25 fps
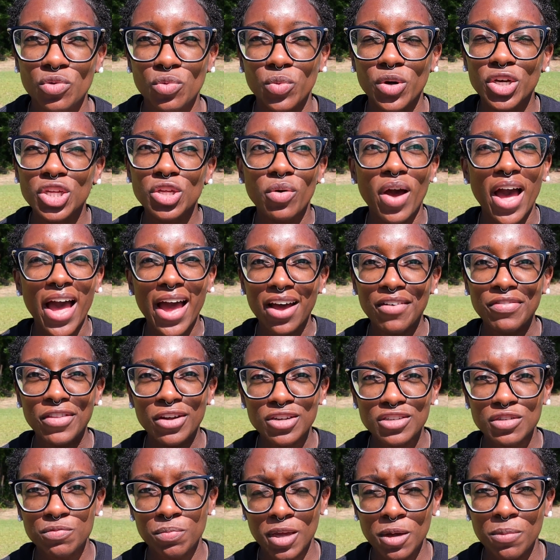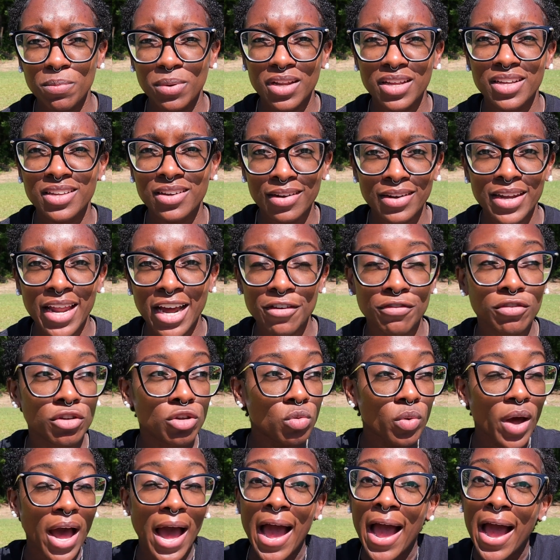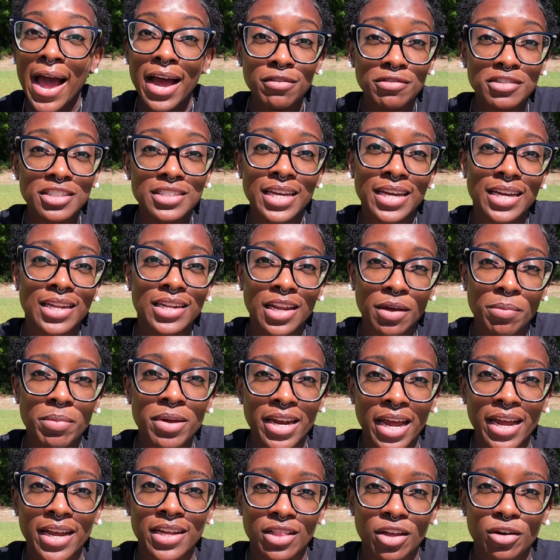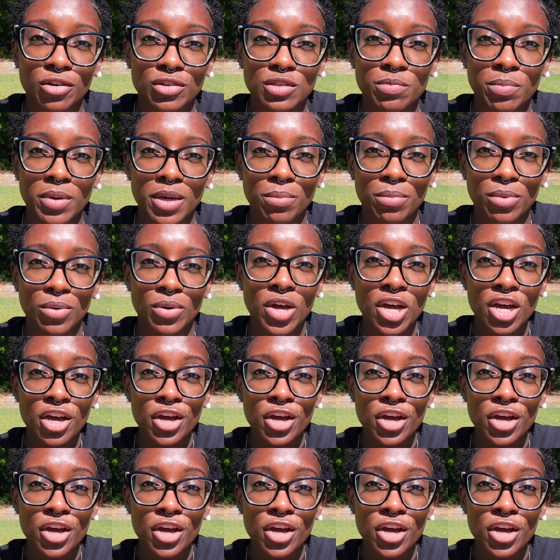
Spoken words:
When you have those people in your life, you have to eliminate those people.